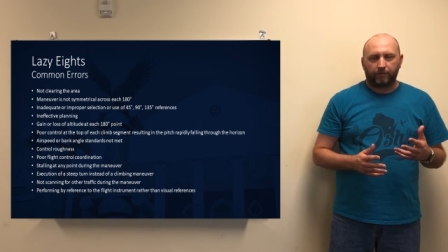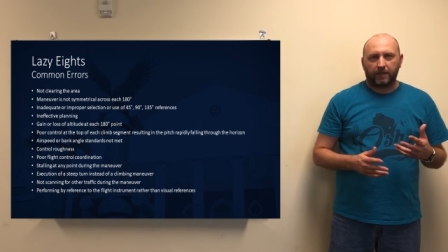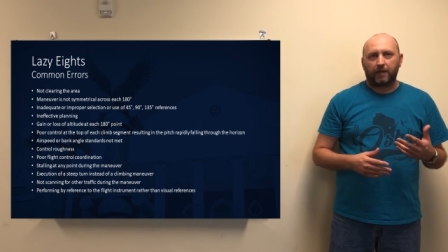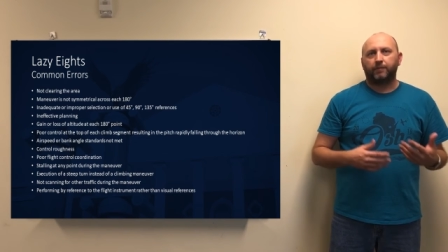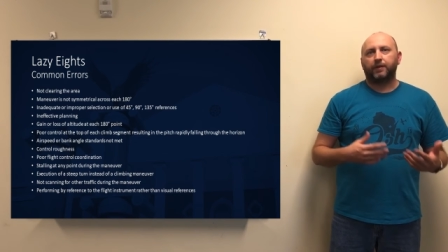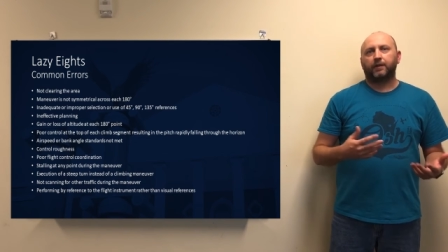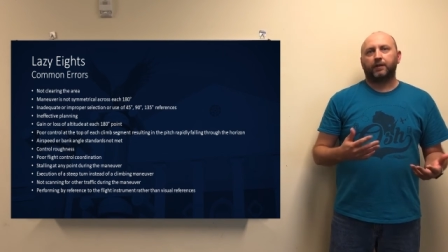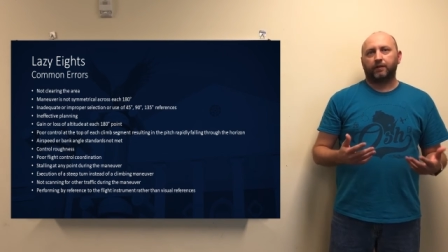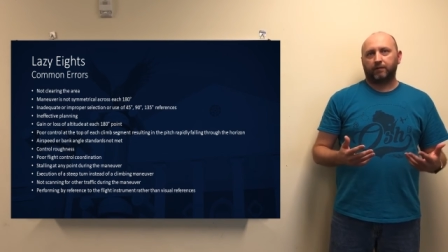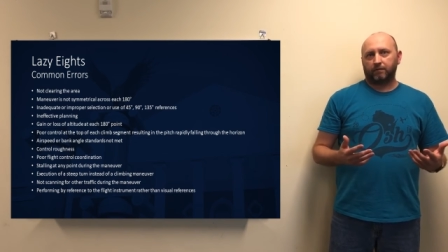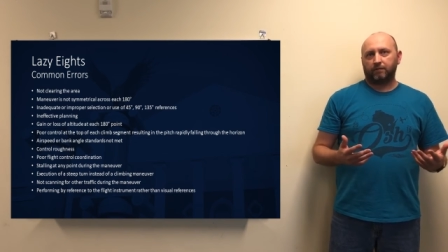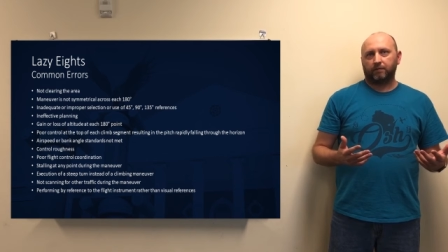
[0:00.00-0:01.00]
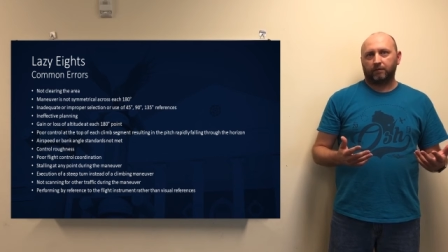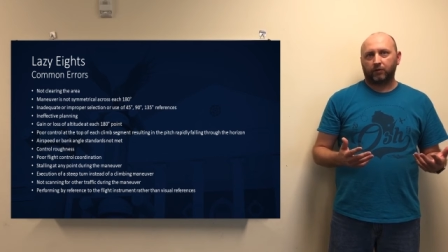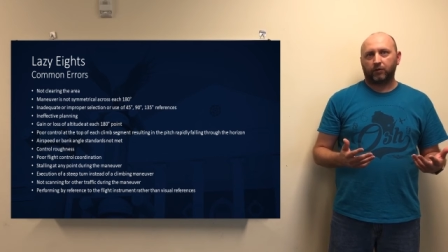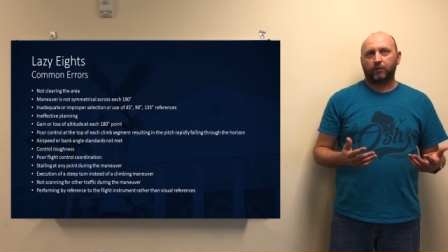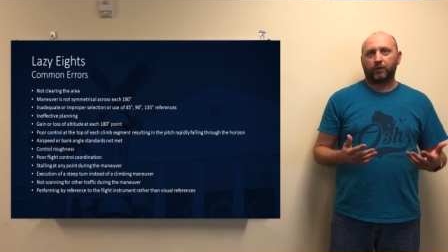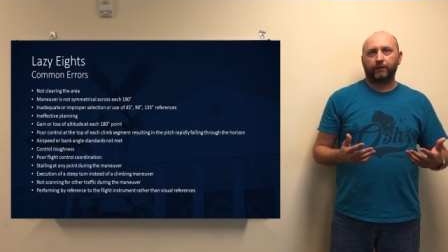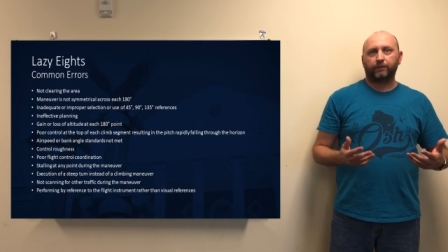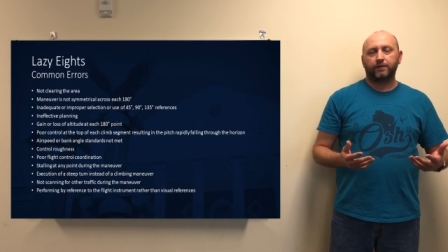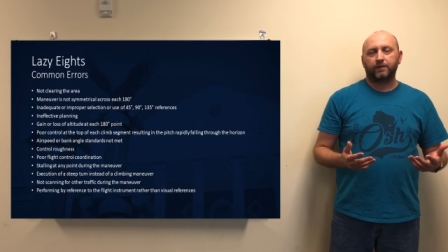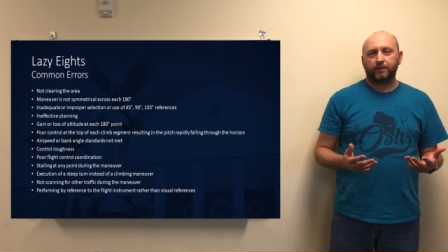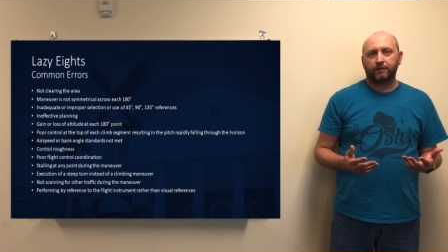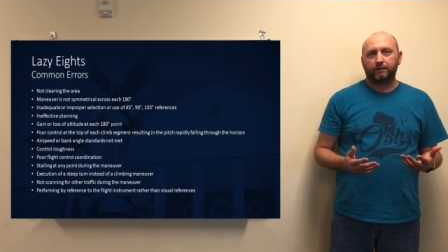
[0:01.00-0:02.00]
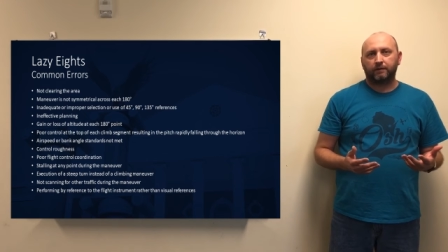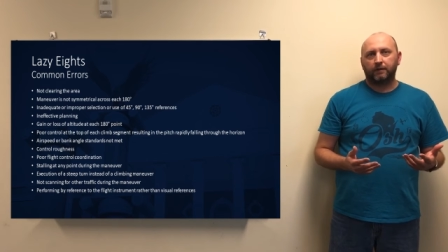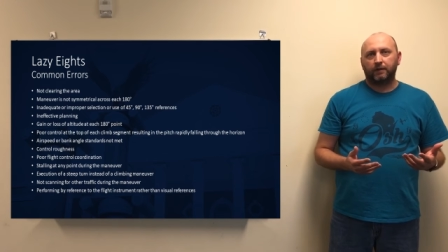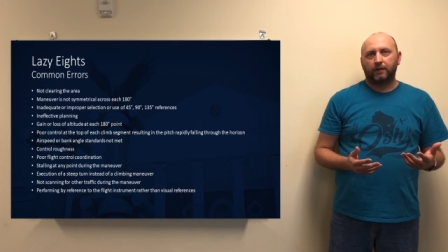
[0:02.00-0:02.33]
not picking good references,